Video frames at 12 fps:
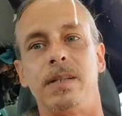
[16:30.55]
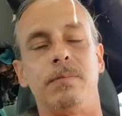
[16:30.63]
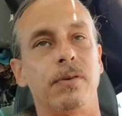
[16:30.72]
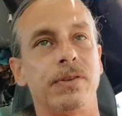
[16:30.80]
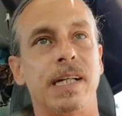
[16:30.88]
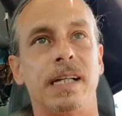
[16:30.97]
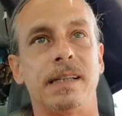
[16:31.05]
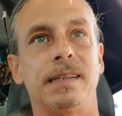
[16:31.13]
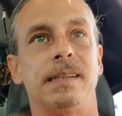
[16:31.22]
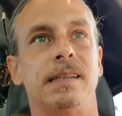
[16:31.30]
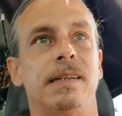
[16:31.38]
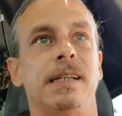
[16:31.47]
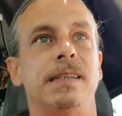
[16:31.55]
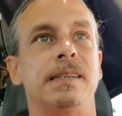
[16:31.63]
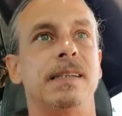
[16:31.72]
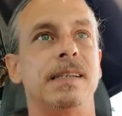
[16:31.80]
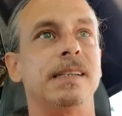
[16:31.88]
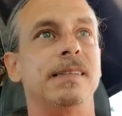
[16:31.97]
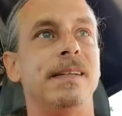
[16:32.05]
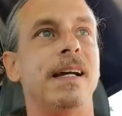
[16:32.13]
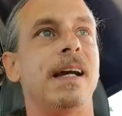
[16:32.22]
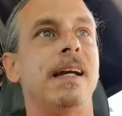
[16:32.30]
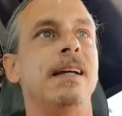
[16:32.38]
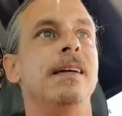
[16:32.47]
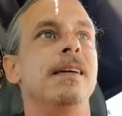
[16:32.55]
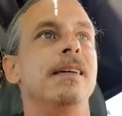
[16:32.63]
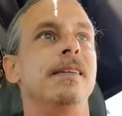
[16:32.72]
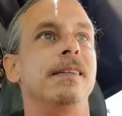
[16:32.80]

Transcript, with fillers: People take it serious. To this day,